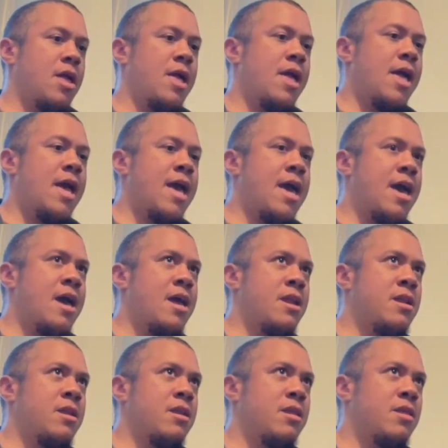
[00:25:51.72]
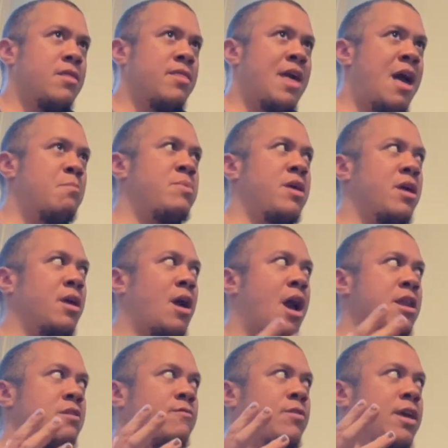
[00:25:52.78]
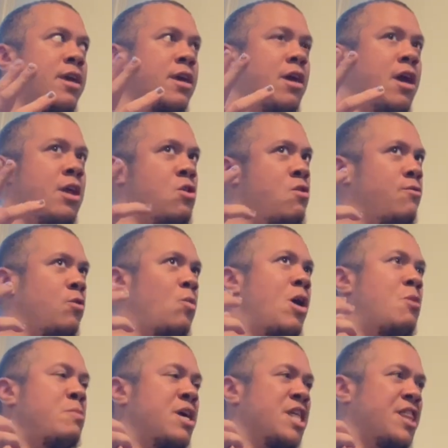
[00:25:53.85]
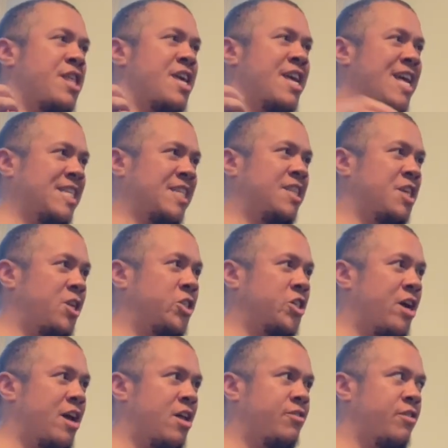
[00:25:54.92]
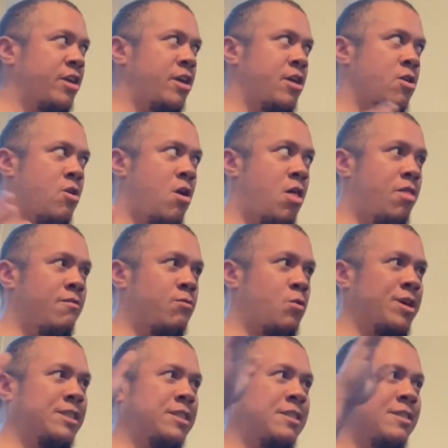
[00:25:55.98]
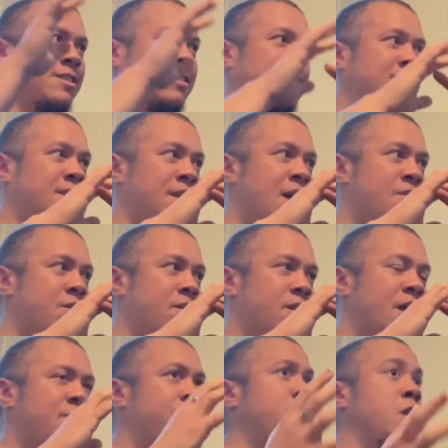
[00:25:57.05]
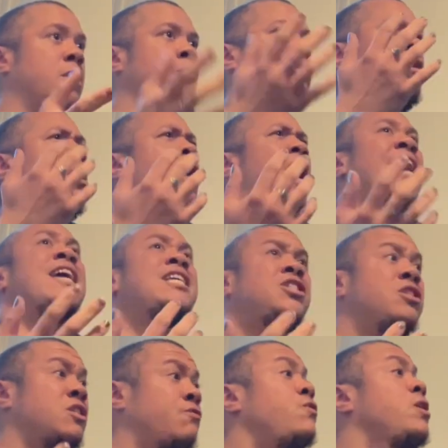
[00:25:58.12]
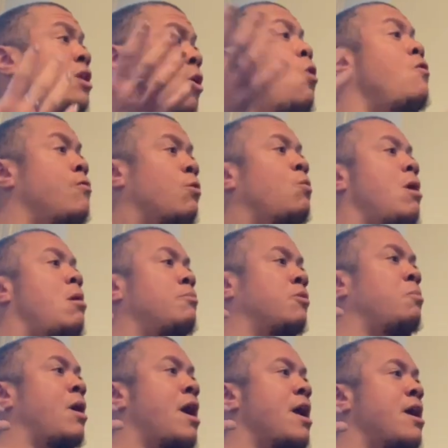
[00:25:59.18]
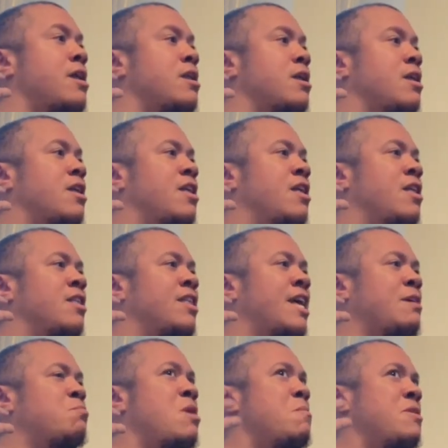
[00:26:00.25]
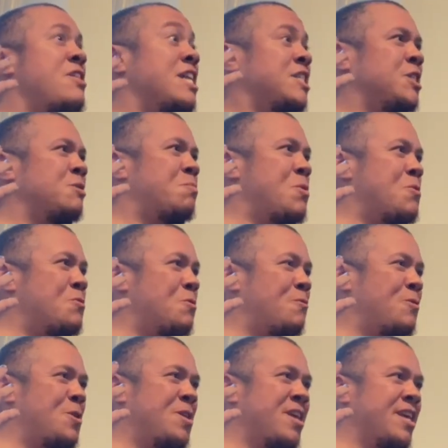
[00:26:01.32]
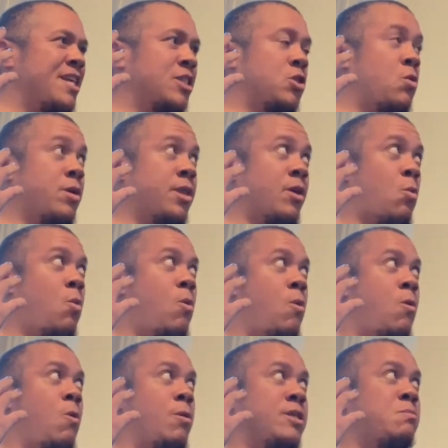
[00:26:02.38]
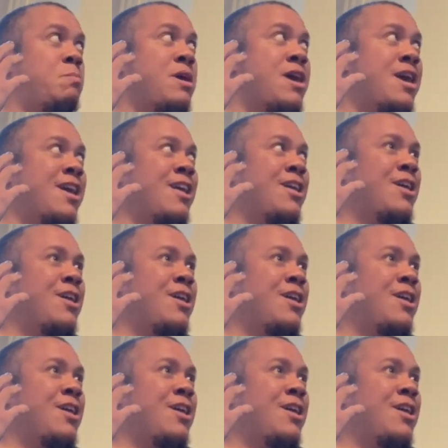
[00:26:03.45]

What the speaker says: And that being kind of like an overwhelming thing as a little child to hear all the voices together and feeling, I guess, just feeling overwhelmed by it. Like, maybe that's the spiritual feeling, is going like, whoa, it's big.